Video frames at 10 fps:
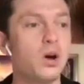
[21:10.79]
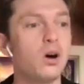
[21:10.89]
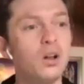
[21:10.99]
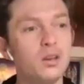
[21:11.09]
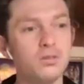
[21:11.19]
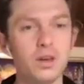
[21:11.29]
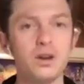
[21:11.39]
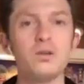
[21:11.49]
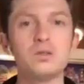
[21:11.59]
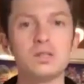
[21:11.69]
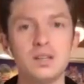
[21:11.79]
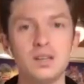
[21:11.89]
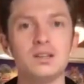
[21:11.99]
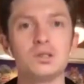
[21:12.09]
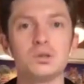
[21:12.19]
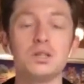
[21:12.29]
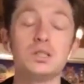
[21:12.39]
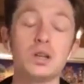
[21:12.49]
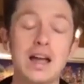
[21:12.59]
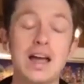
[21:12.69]
all of those
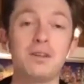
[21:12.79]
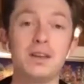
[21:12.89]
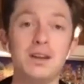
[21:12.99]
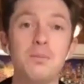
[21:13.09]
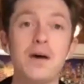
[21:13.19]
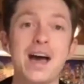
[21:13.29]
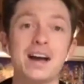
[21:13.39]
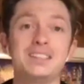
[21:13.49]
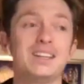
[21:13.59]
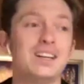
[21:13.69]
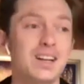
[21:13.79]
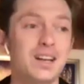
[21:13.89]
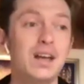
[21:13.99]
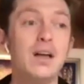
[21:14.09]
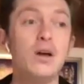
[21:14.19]
industries are having an impact on